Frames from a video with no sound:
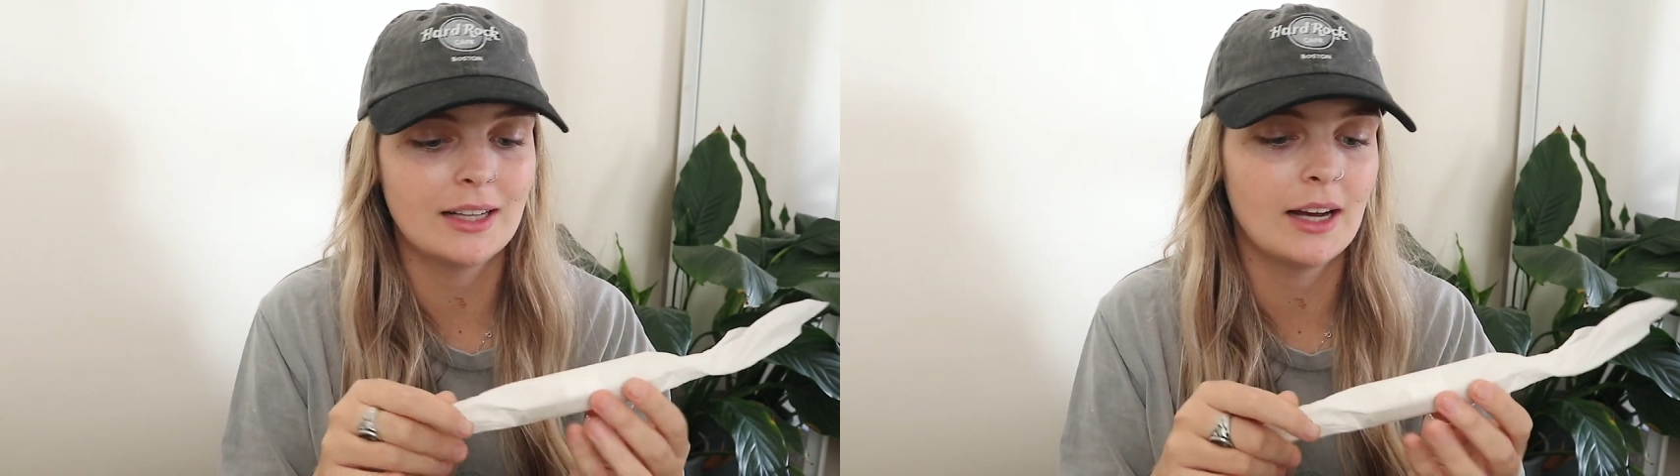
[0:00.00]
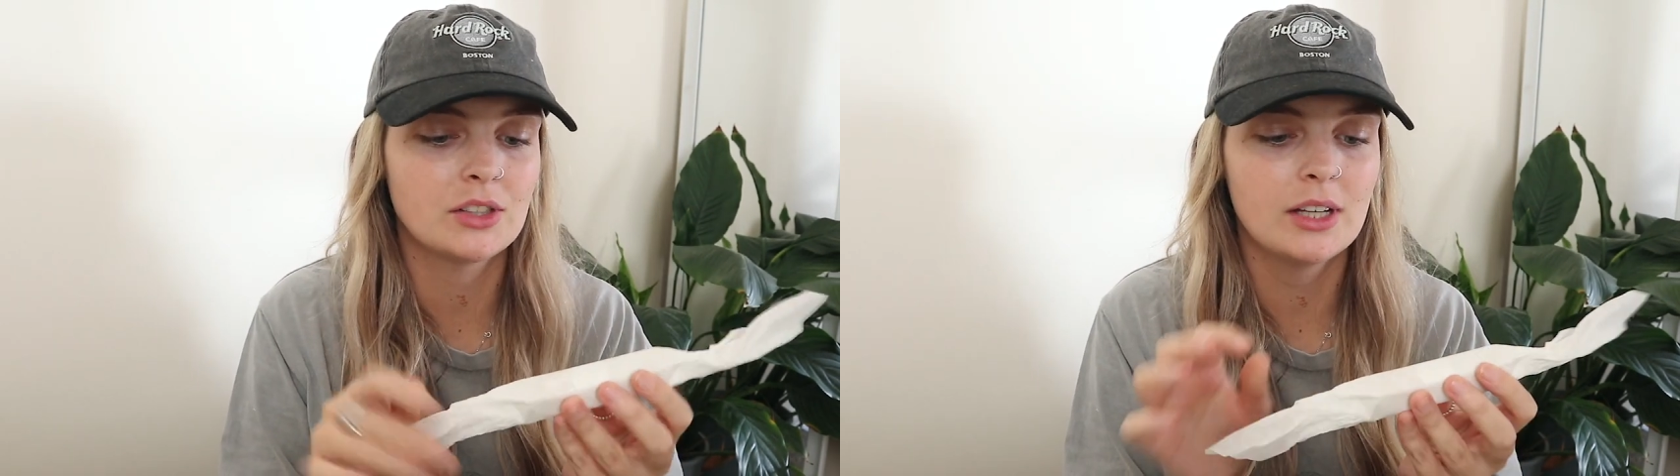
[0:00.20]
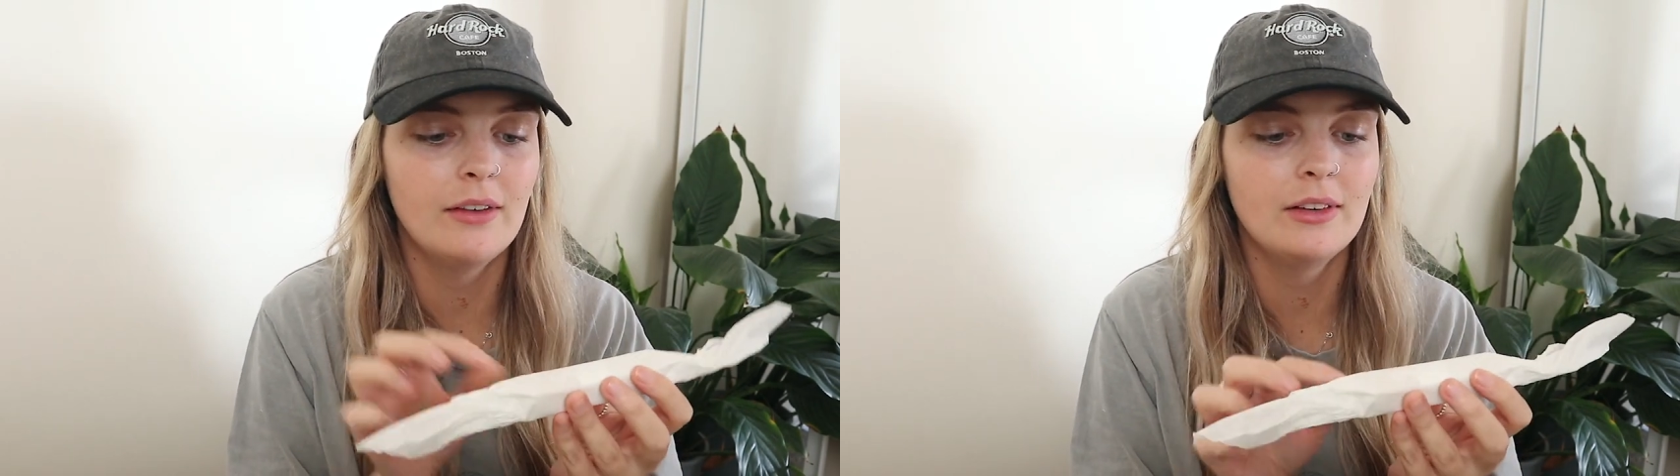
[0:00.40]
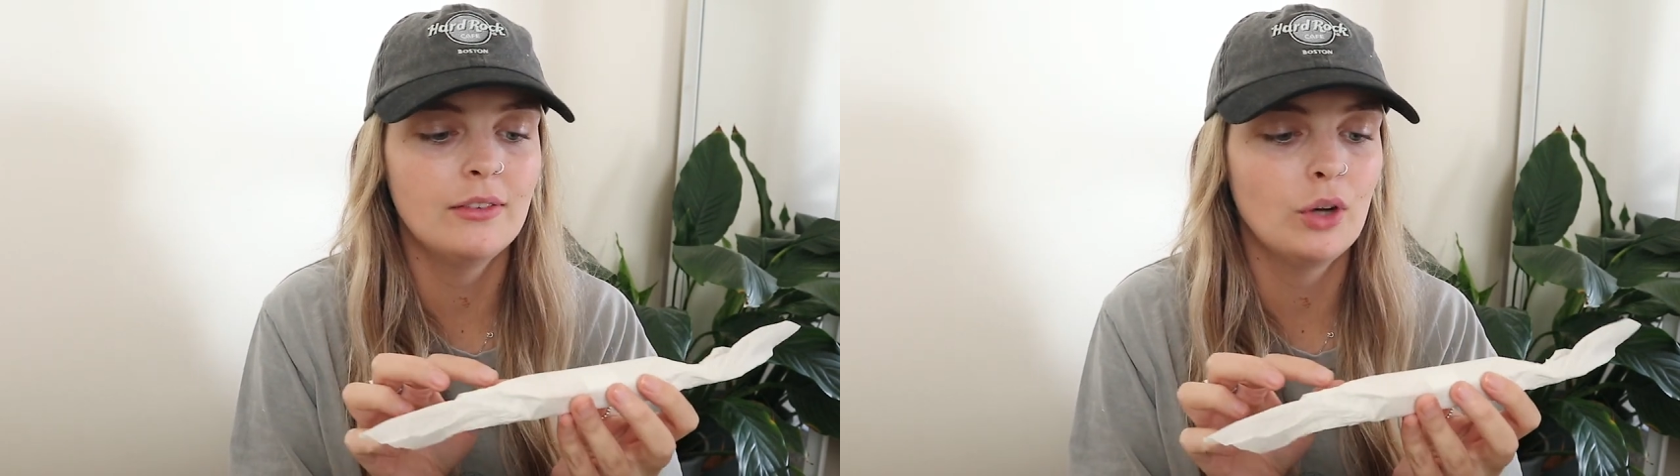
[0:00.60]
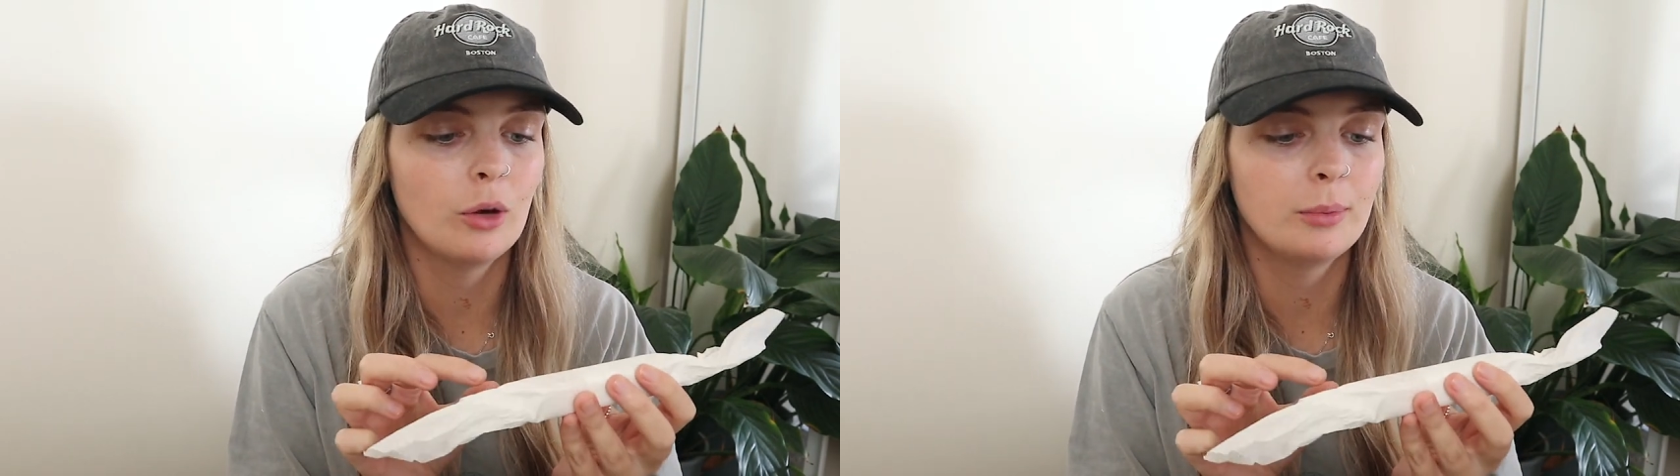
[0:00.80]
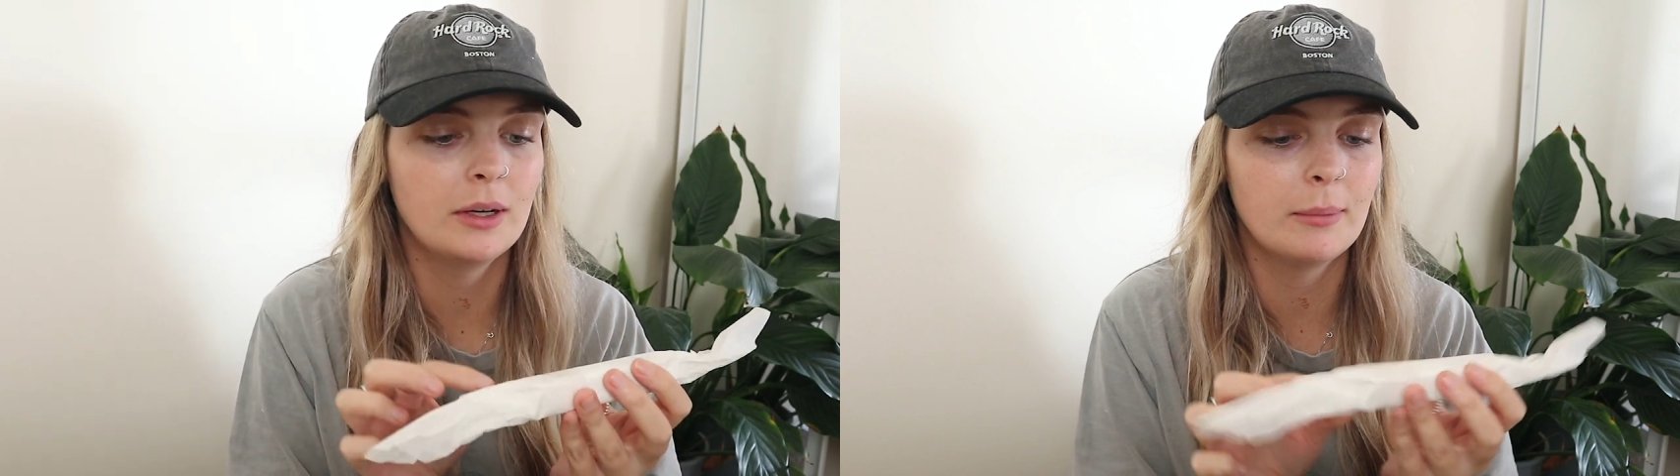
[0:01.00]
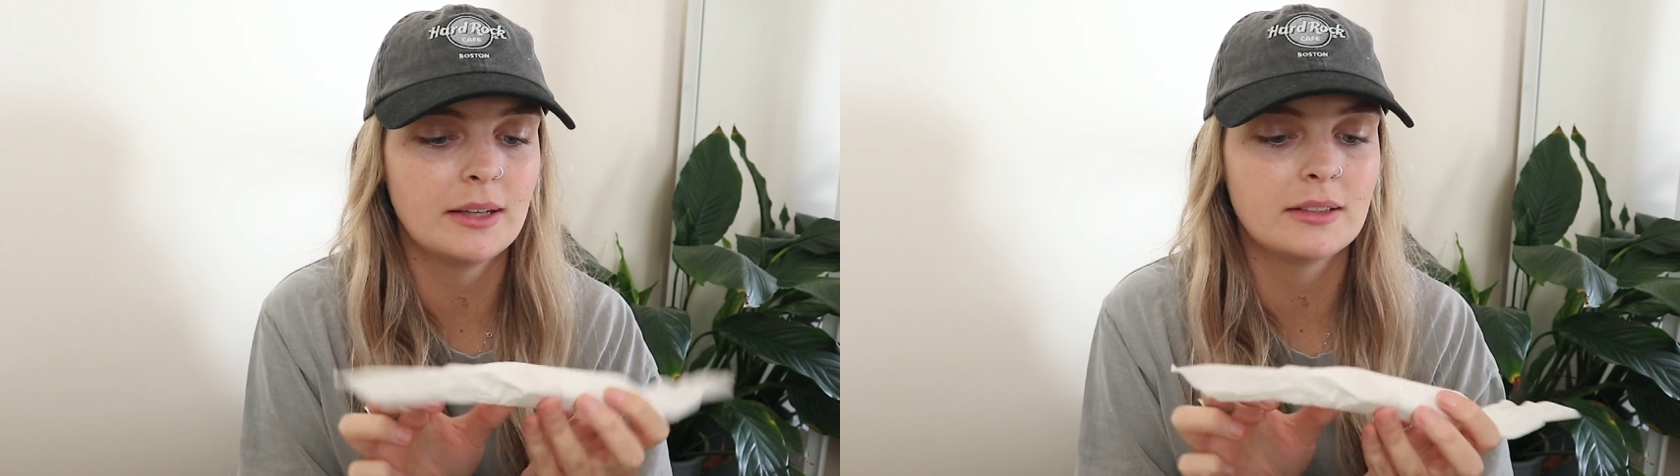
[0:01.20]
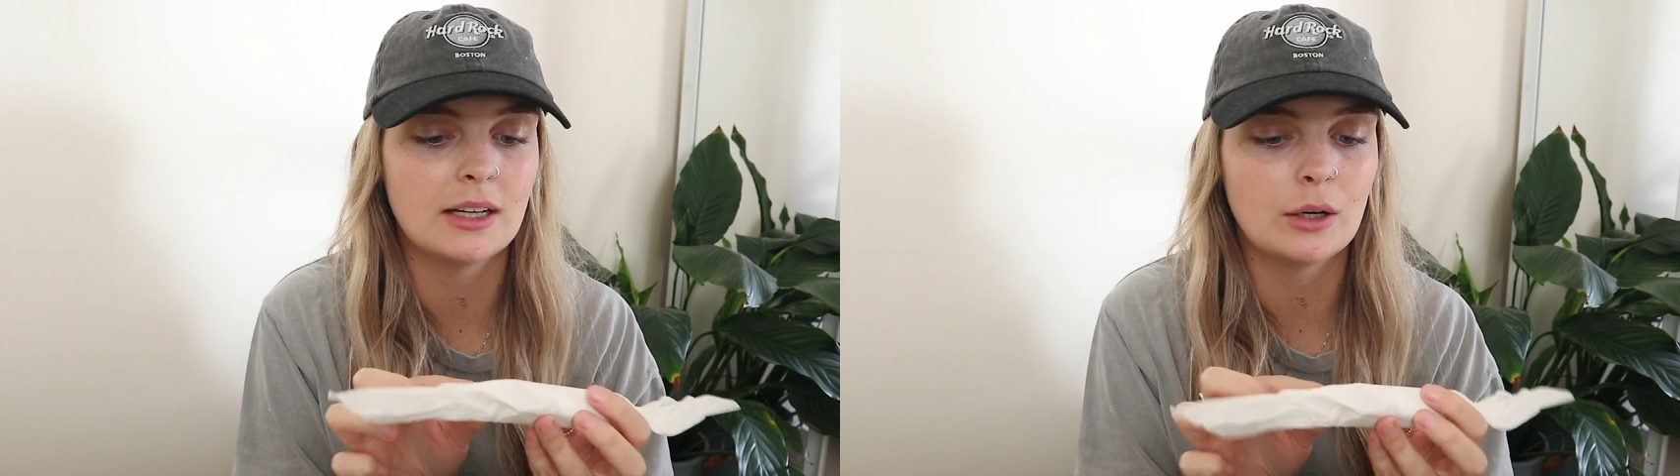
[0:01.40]
I actually haven't even opened it
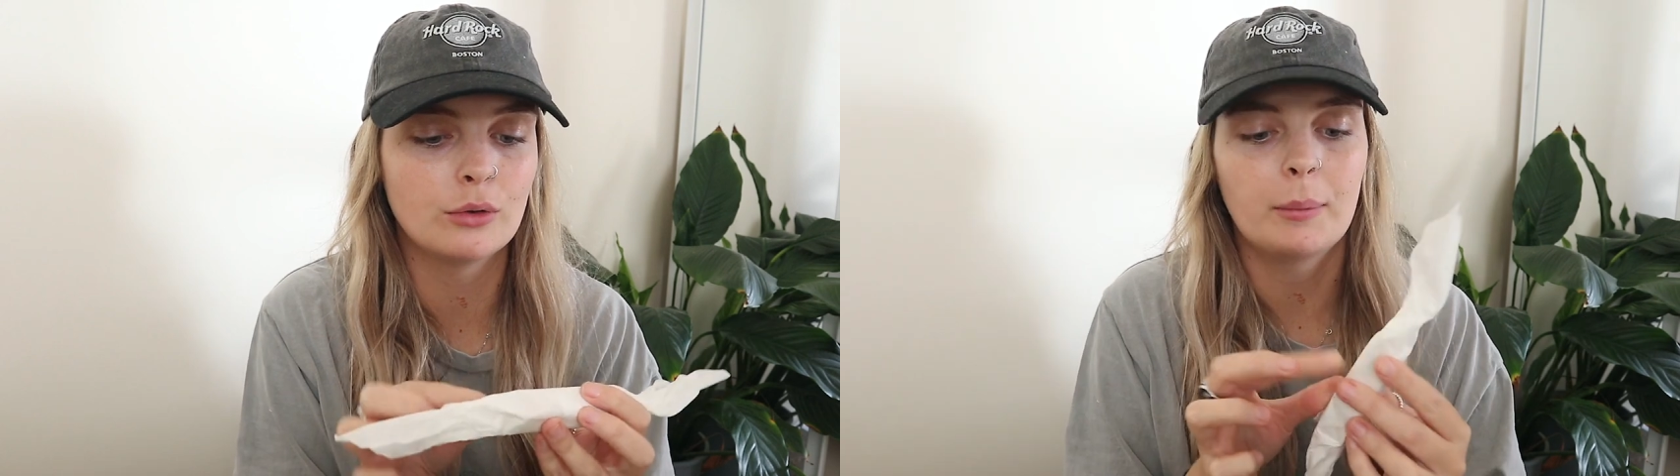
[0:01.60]
myself,